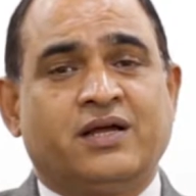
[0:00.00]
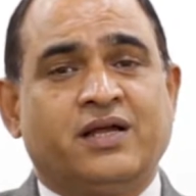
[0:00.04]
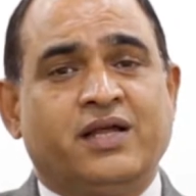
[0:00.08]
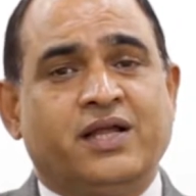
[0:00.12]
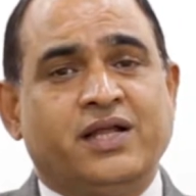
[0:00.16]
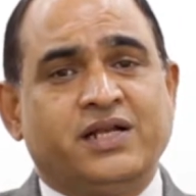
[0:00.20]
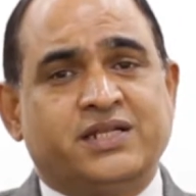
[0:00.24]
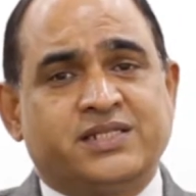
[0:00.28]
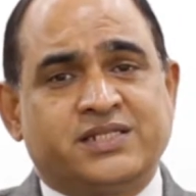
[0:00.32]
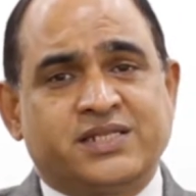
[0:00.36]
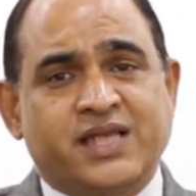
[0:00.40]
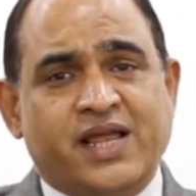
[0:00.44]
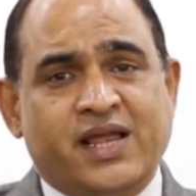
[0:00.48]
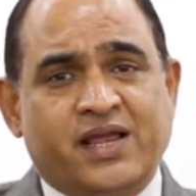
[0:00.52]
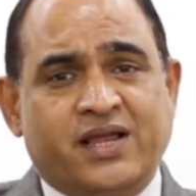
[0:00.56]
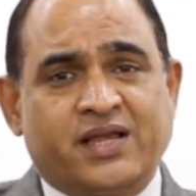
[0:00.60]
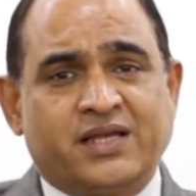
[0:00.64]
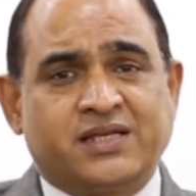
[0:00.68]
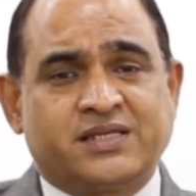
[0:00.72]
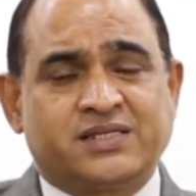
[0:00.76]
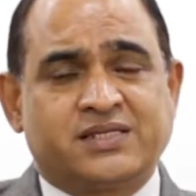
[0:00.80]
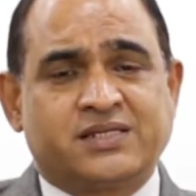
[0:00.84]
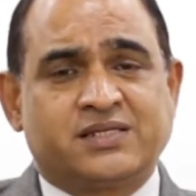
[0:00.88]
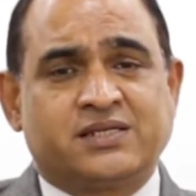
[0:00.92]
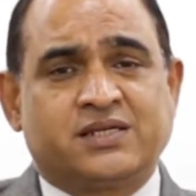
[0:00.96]
It
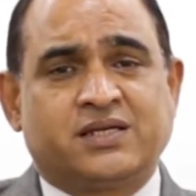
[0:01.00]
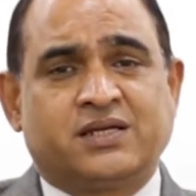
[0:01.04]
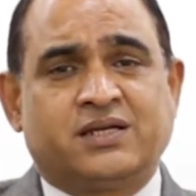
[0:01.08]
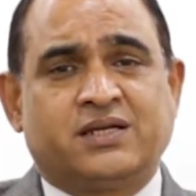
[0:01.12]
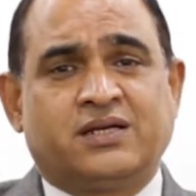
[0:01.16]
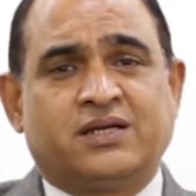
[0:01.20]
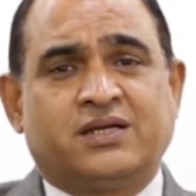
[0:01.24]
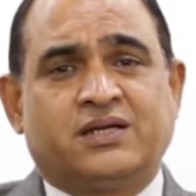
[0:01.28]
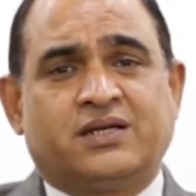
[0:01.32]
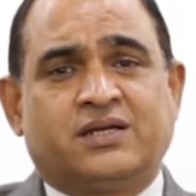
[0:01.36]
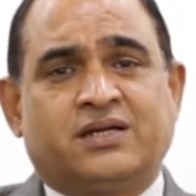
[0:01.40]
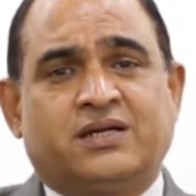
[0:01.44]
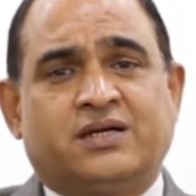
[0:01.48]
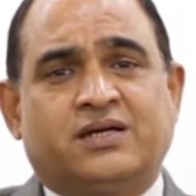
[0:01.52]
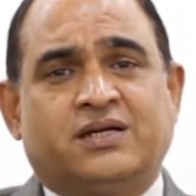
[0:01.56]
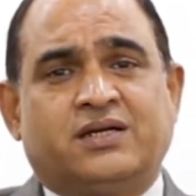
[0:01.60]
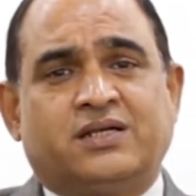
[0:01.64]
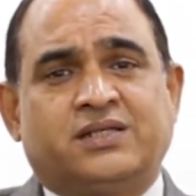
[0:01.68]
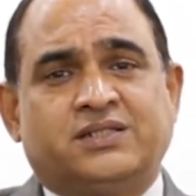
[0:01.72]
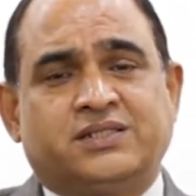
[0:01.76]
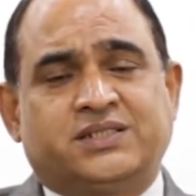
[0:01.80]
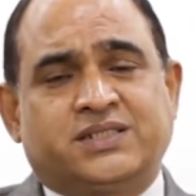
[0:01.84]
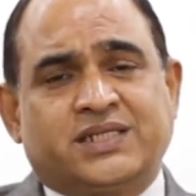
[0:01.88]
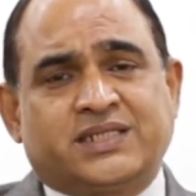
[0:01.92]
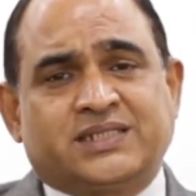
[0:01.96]
says,
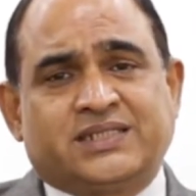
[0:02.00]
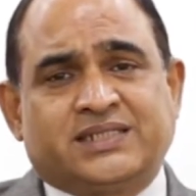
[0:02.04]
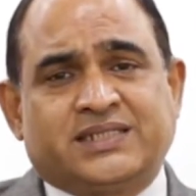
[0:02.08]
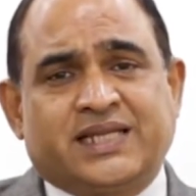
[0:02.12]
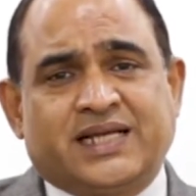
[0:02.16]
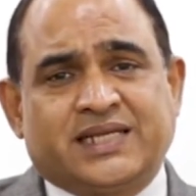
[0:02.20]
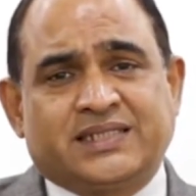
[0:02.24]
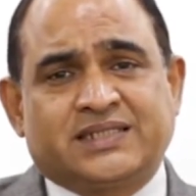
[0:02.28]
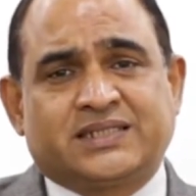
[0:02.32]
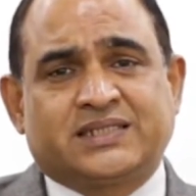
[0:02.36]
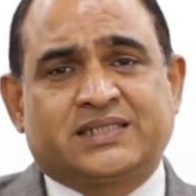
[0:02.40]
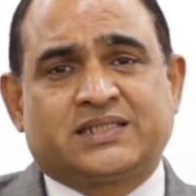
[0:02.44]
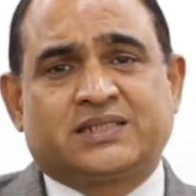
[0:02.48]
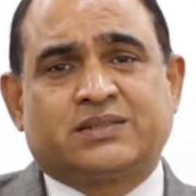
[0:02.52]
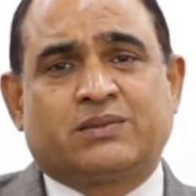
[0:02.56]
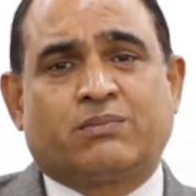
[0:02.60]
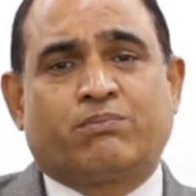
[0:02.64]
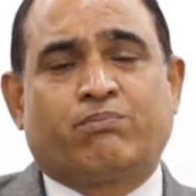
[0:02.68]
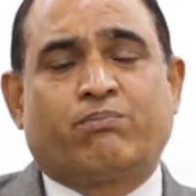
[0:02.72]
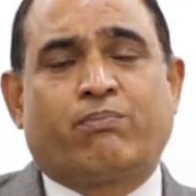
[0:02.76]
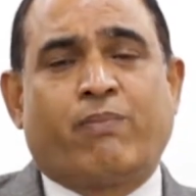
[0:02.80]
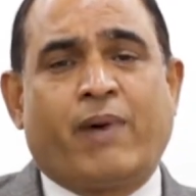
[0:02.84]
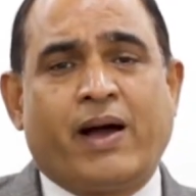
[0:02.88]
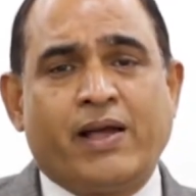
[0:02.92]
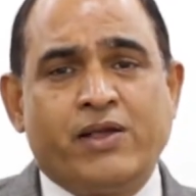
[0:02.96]
just as
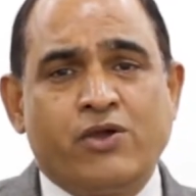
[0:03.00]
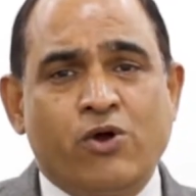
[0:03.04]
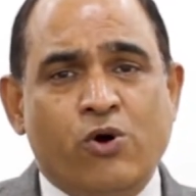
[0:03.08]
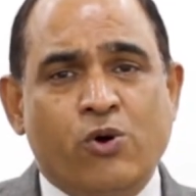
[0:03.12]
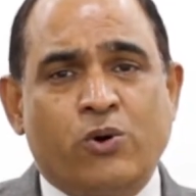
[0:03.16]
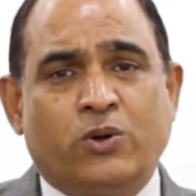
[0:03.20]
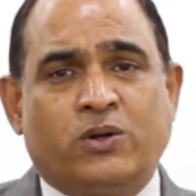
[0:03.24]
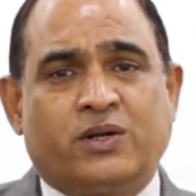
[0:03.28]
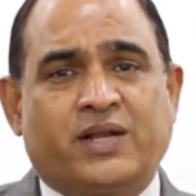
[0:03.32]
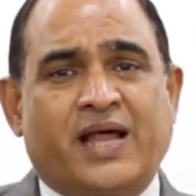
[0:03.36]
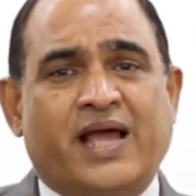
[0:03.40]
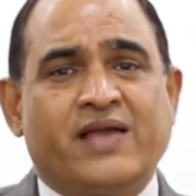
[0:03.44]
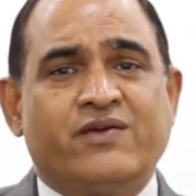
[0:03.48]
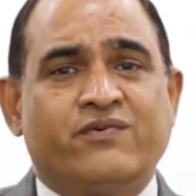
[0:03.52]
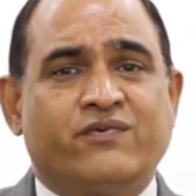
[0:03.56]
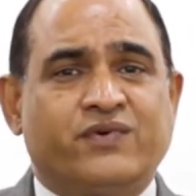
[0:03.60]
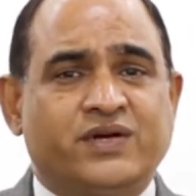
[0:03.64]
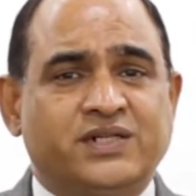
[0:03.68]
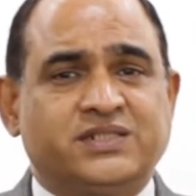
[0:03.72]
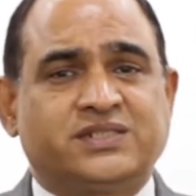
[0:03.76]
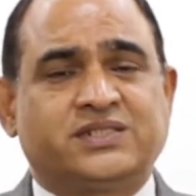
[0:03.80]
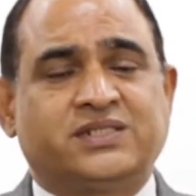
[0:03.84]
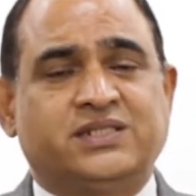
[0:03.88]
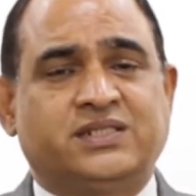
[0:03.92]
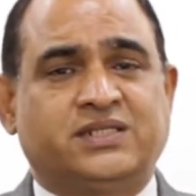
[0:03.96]

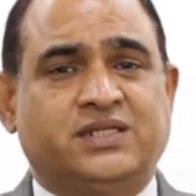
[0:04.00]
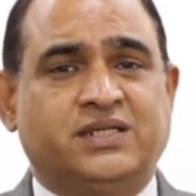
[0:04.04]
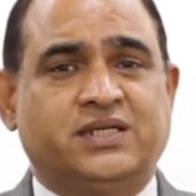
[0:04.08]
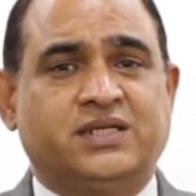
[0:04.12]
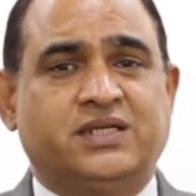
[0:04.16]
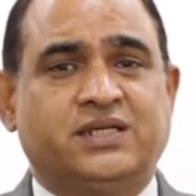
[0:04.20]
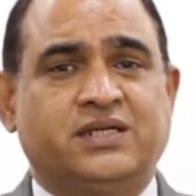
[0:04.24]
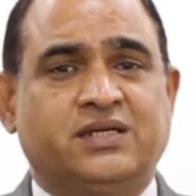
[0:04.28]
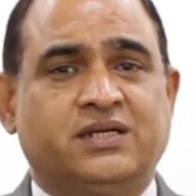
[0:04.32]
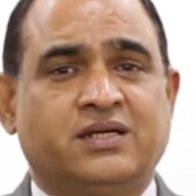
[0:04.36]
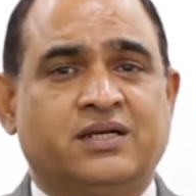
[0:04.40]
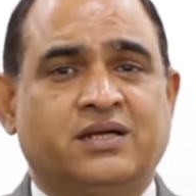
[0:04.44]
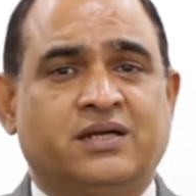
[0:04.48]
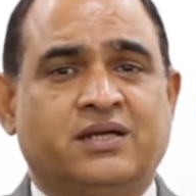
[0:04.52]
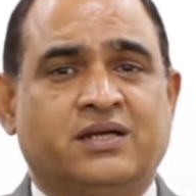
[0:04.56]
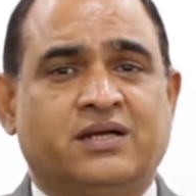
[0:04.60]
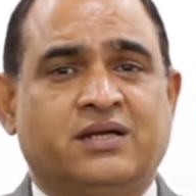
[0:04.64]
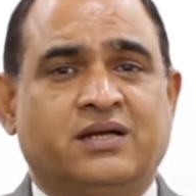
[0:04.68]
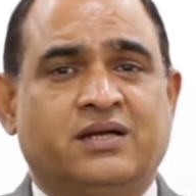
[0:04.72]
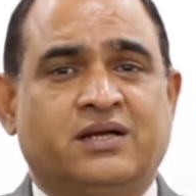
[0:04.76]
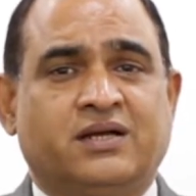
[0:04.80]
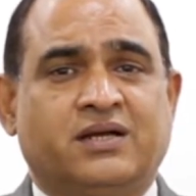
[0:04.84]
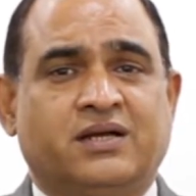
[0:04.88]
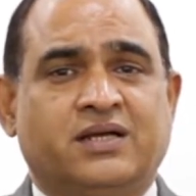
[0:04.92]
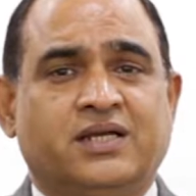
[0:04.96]
biodiversity
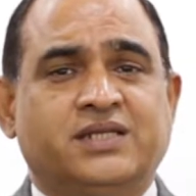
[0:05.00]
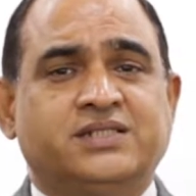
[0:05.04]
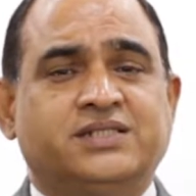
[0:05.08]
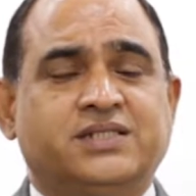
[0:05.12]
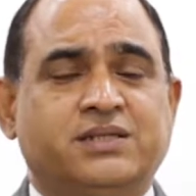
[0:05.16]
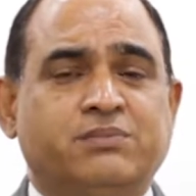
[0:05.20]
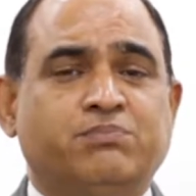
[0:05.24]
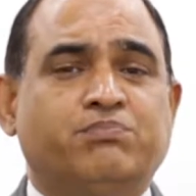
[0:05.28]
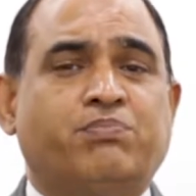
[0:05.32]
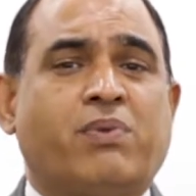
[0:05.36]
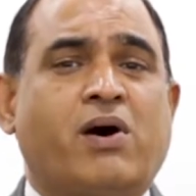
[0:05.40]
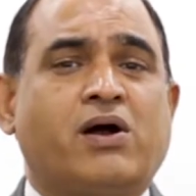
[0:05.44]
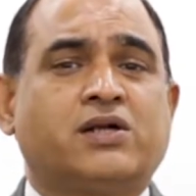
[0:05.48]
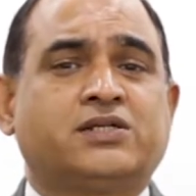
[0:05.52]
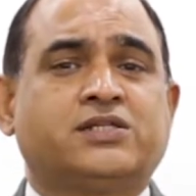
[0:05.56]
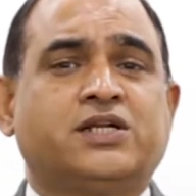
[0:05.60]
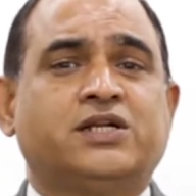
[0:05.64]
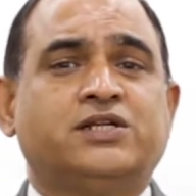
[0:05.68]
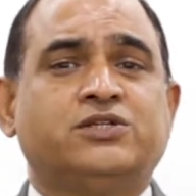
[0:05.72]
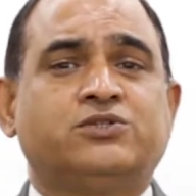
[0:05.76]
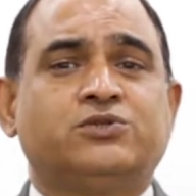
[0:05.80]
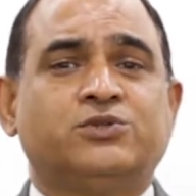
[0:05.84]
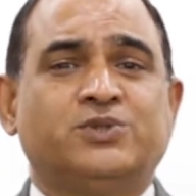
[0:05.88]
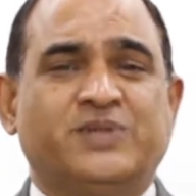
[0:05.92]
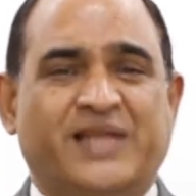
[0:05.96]
is
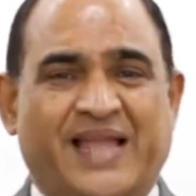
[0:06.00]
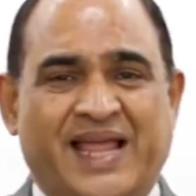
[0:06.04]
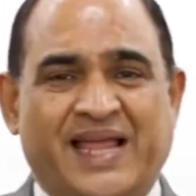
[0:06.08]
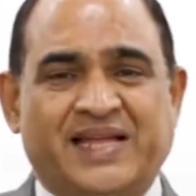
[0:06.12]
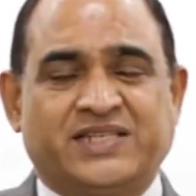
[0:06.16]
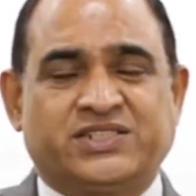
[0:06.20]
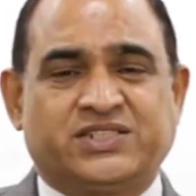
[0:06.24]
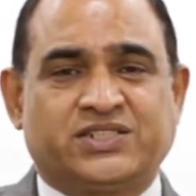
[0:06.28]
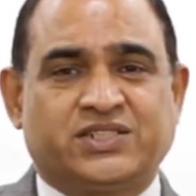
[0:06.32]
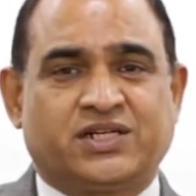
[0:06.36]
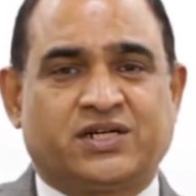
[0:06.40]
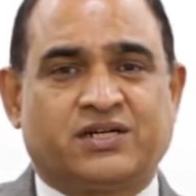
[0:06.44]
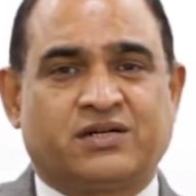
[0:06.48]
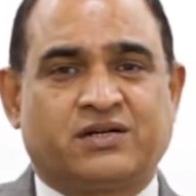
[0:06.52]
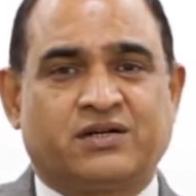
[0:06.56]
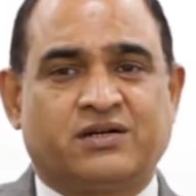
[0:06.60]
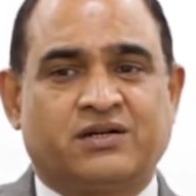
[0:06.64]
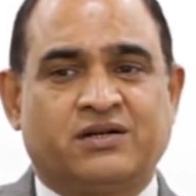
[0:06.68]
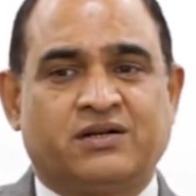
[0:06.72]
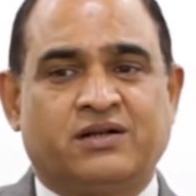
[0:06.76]
important to nature,